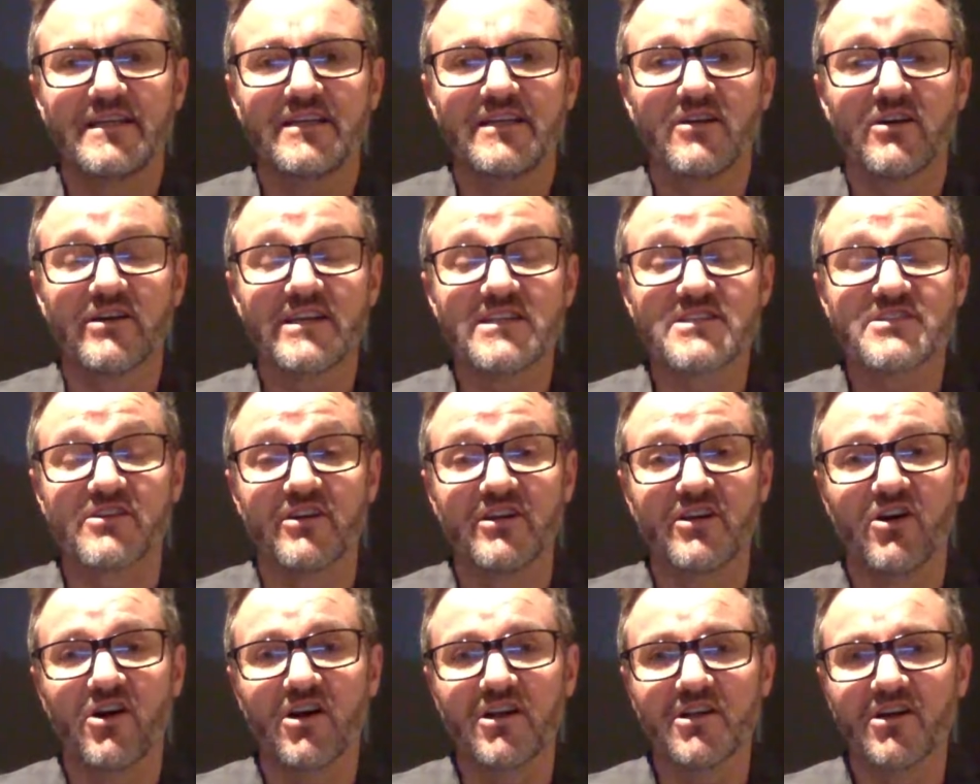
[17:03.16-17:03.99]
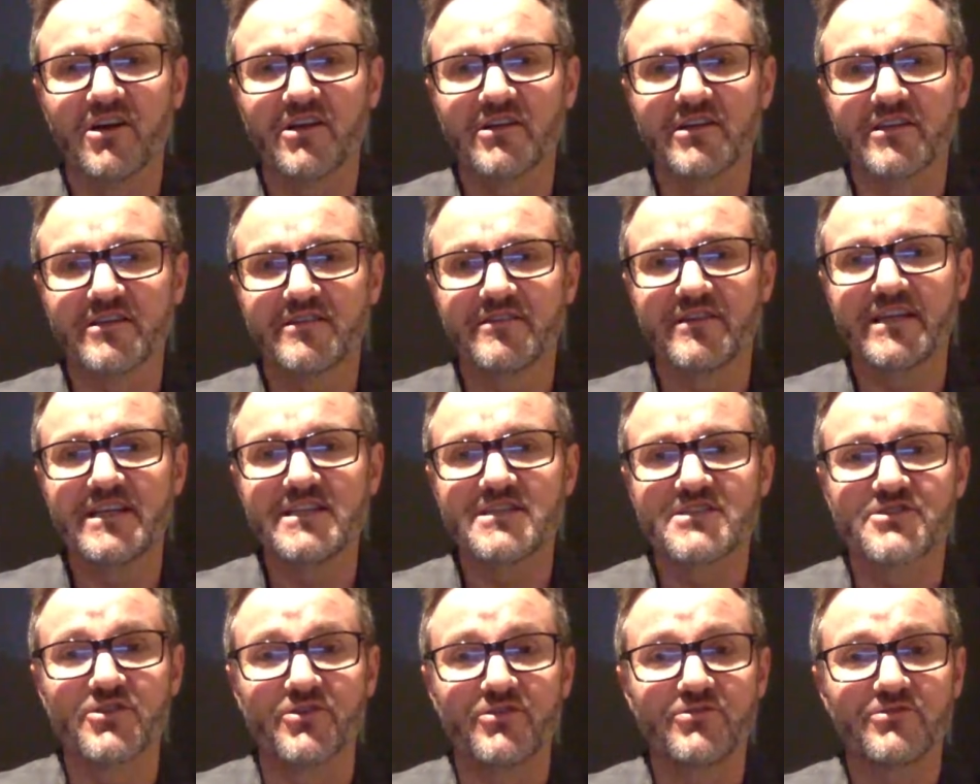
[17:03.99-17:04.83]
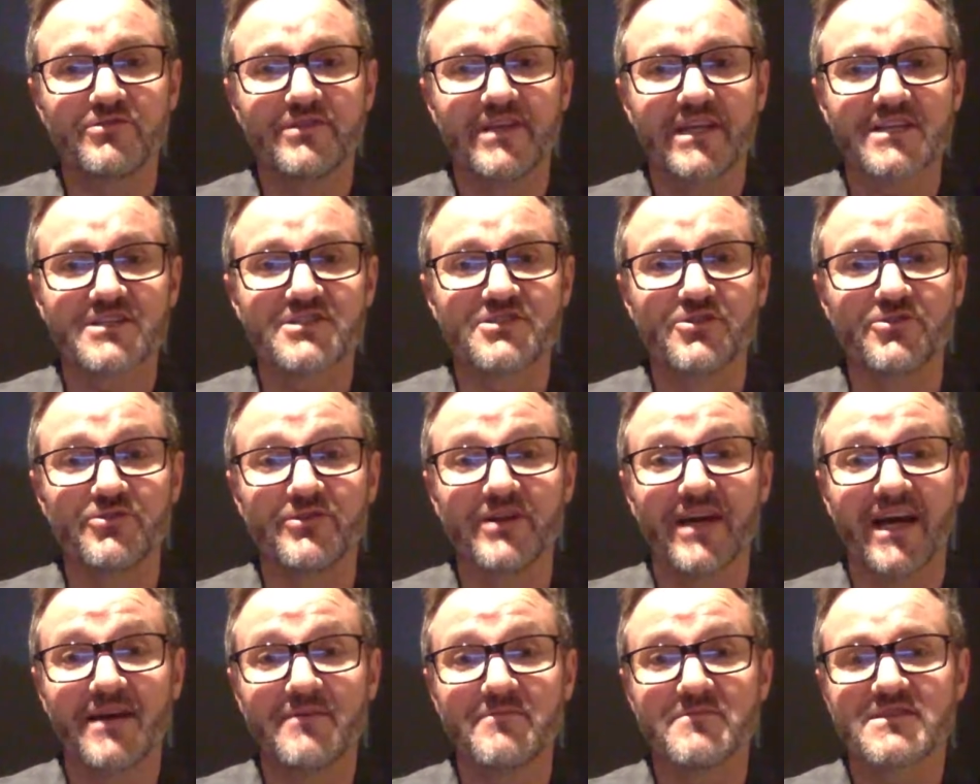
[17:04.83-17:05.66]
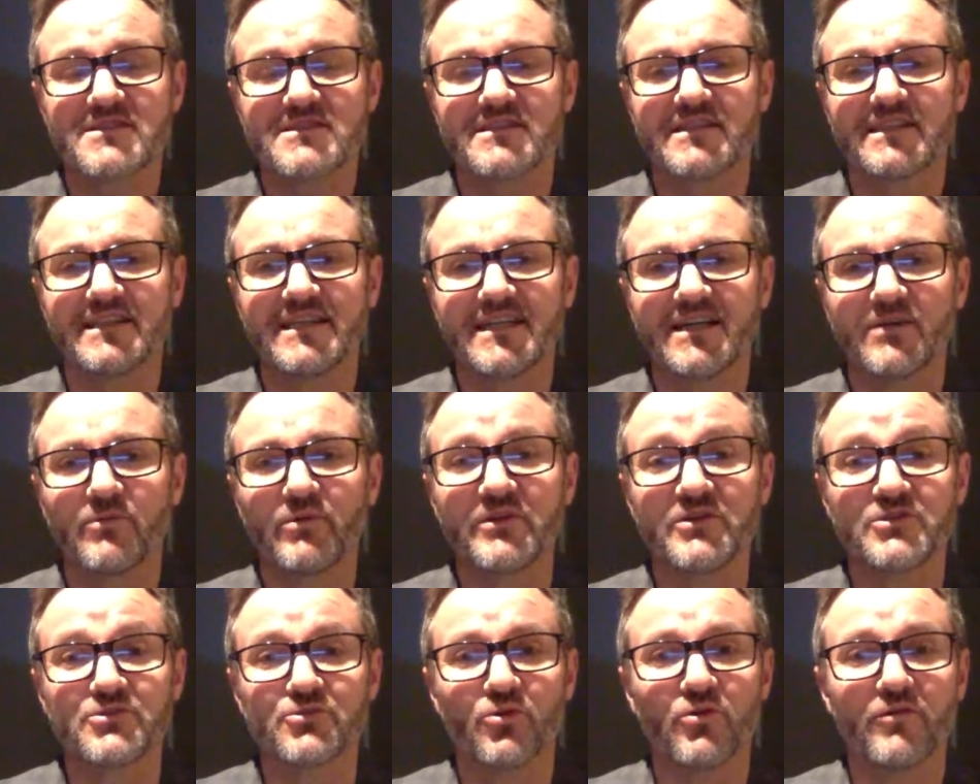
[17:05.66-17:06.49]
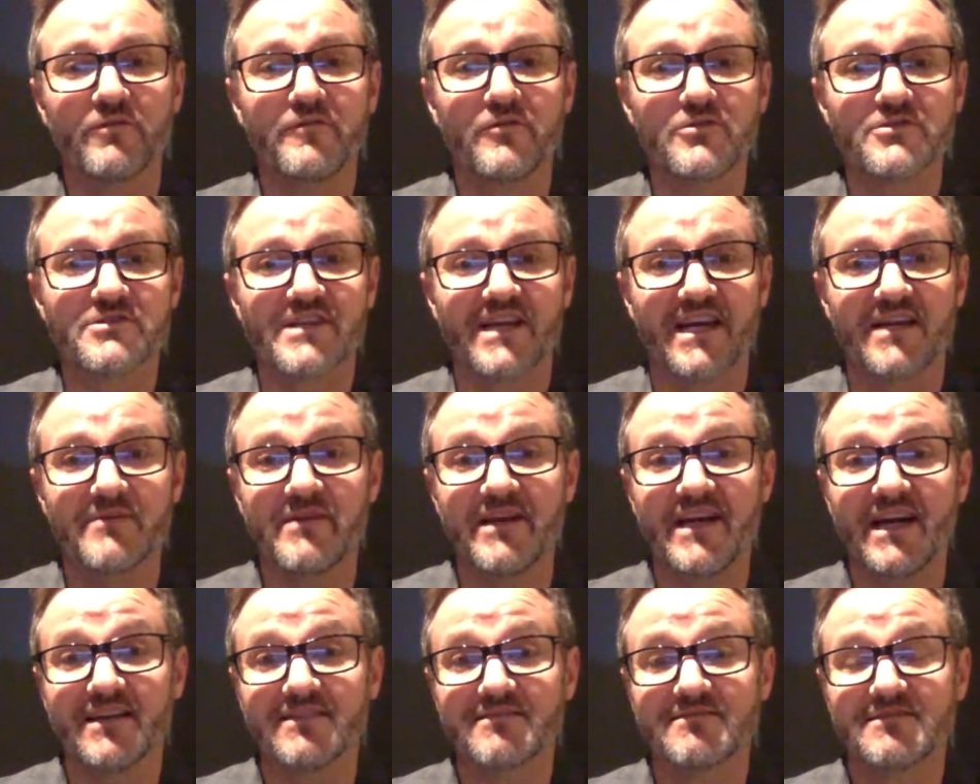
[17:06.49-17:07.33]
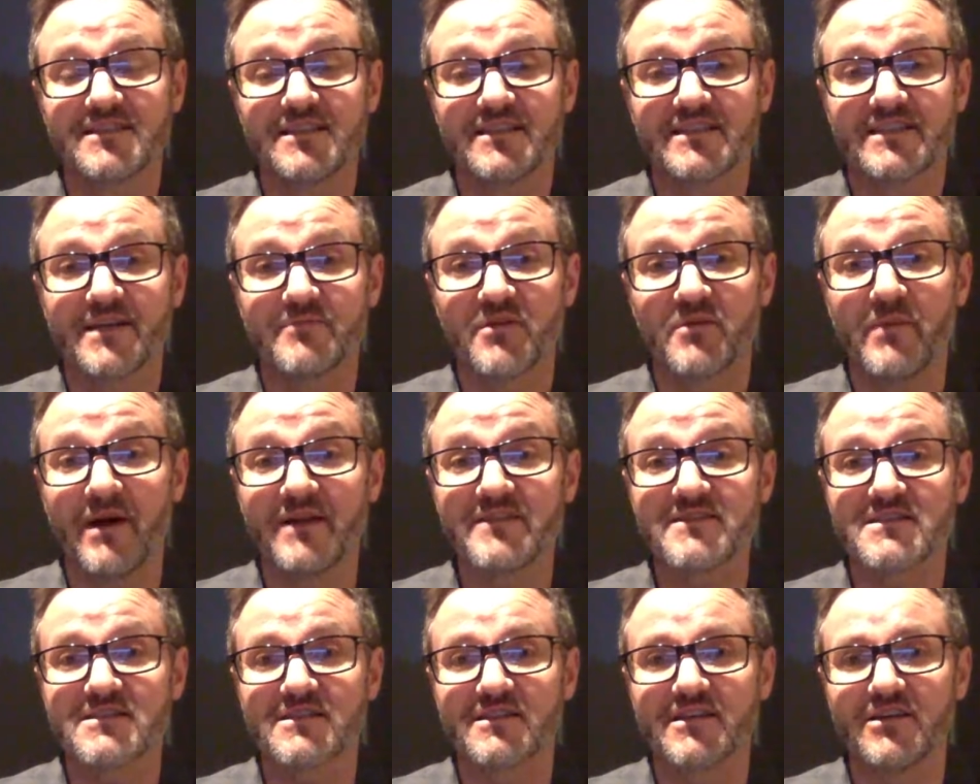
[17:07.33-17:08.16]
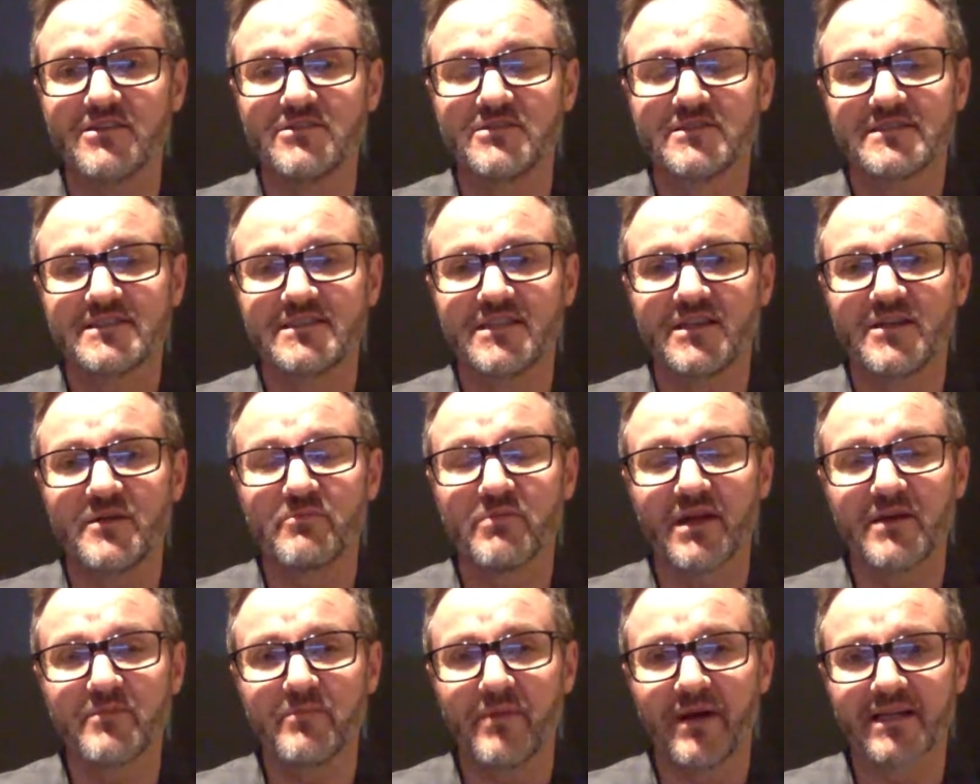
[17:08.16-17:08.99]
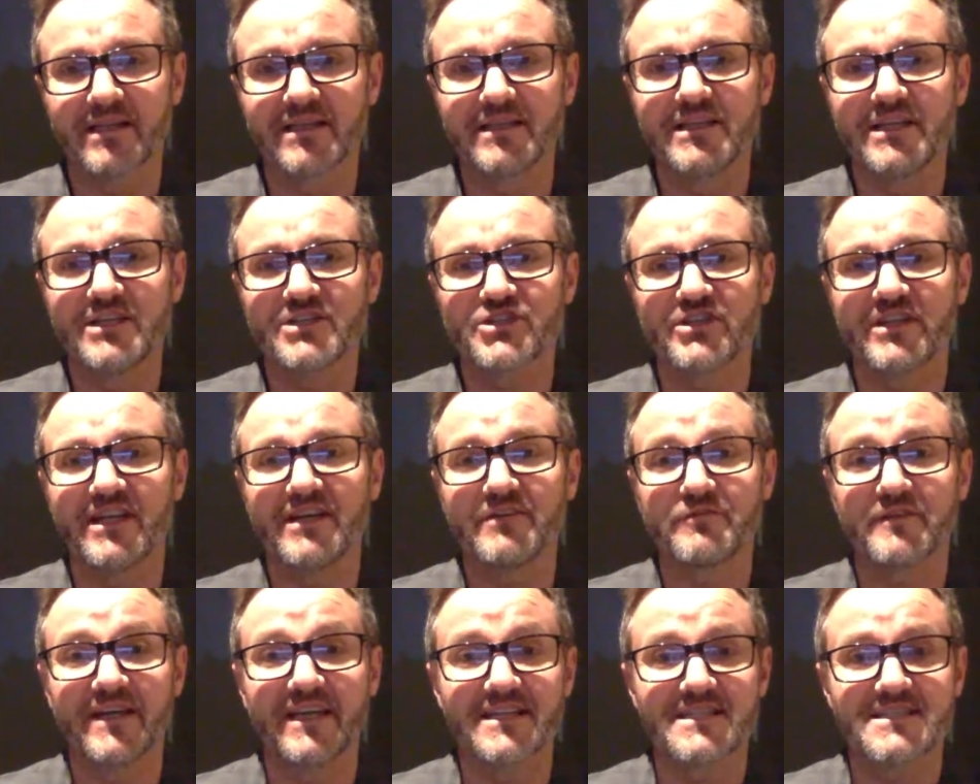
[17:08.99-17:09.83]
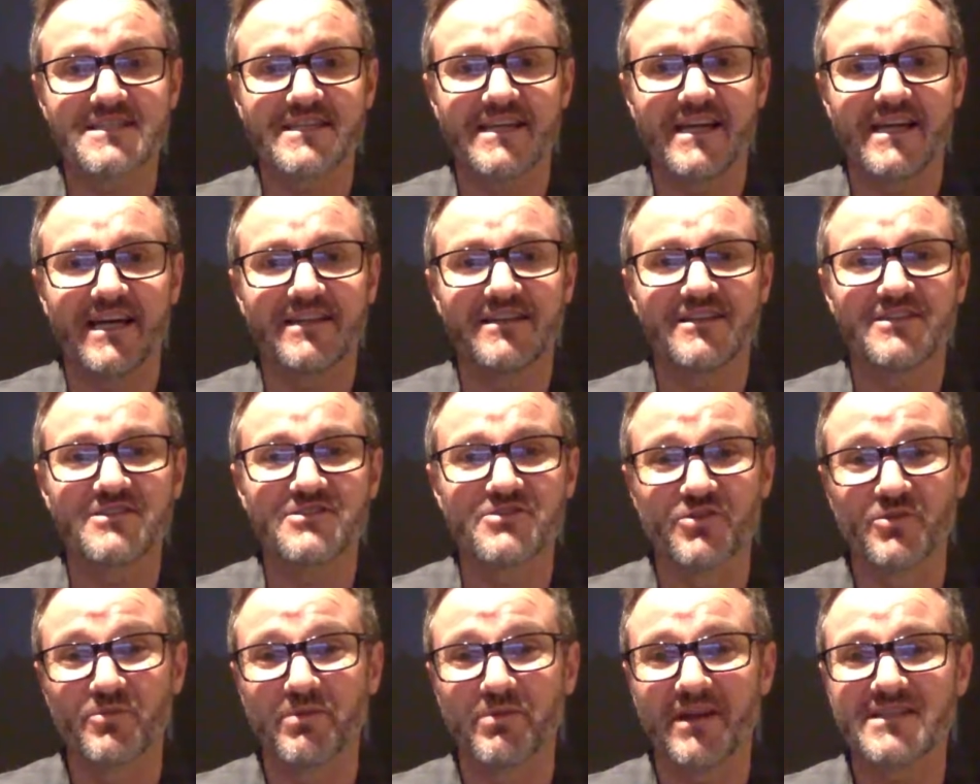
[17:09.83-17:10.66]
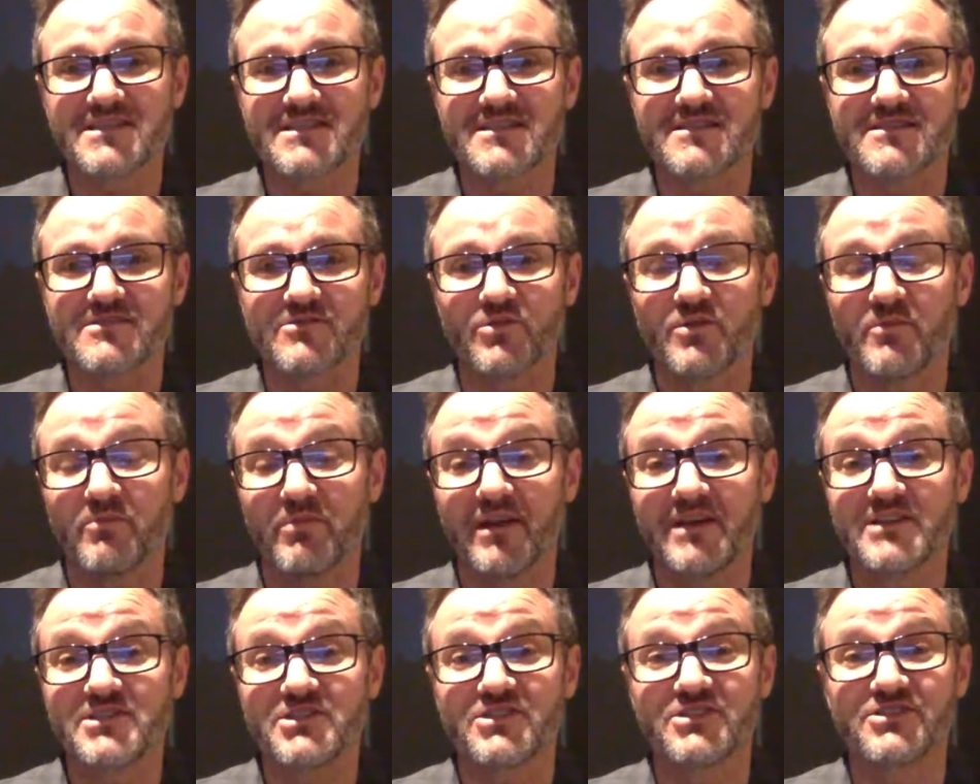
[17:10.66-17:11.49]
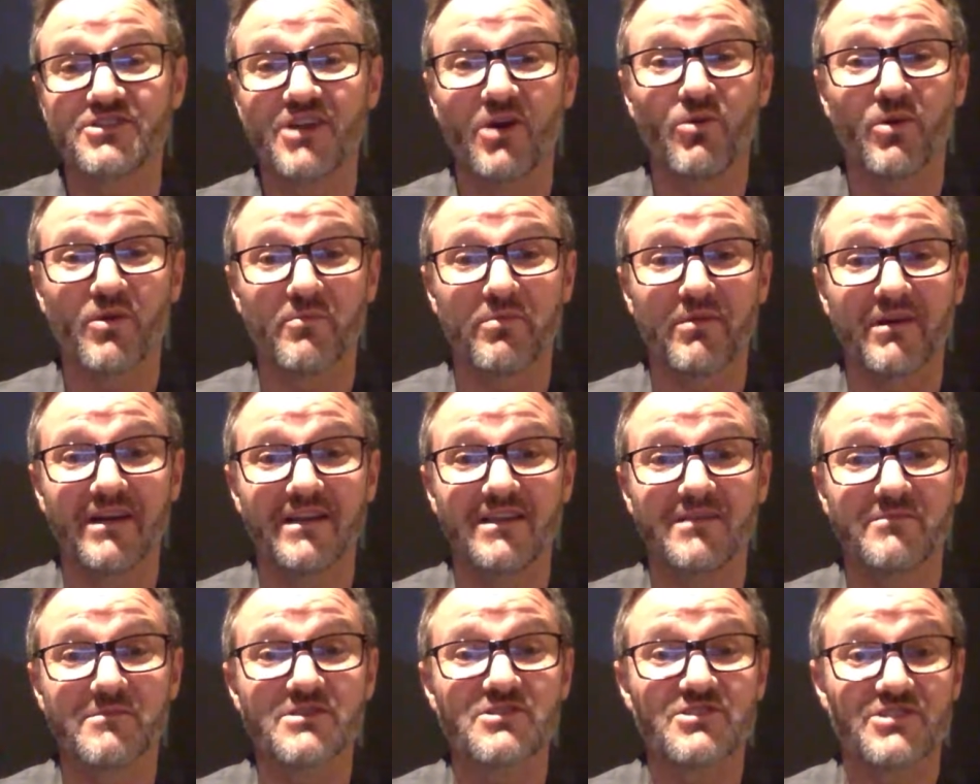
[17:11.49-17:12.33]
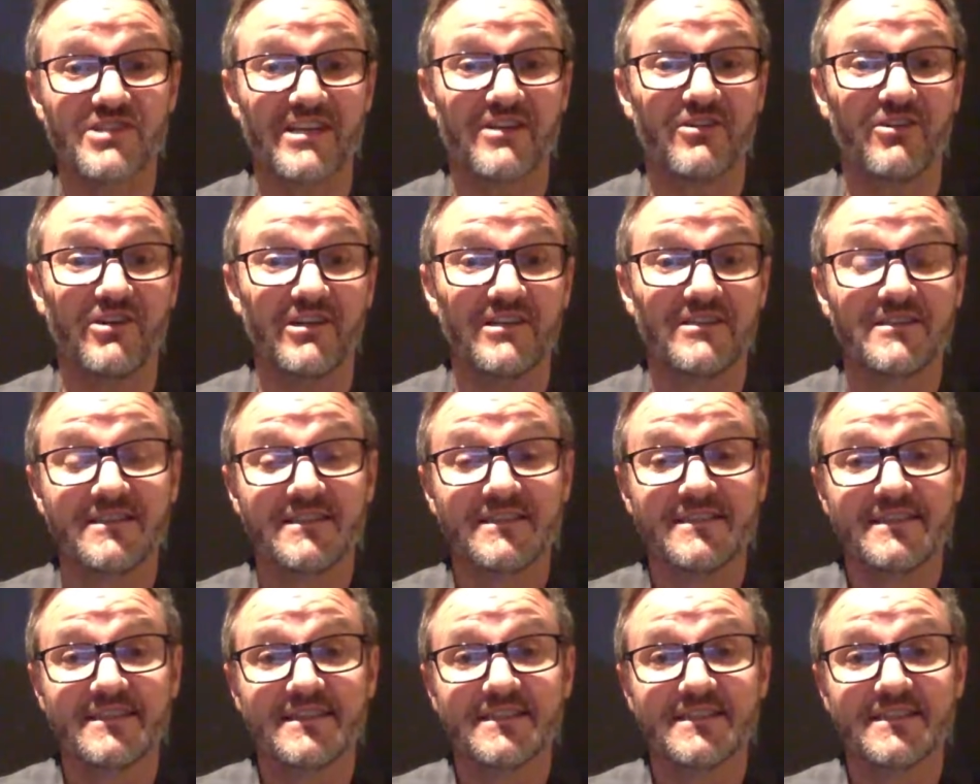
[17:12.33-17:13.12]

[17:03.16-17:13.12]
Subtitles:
Yeah, I guess I highlighted these next two games when the draw first came out, a couple of months ago. You play Bangladesh and Afghanistan. The two places, or the place you don't want to play them, is Chennai.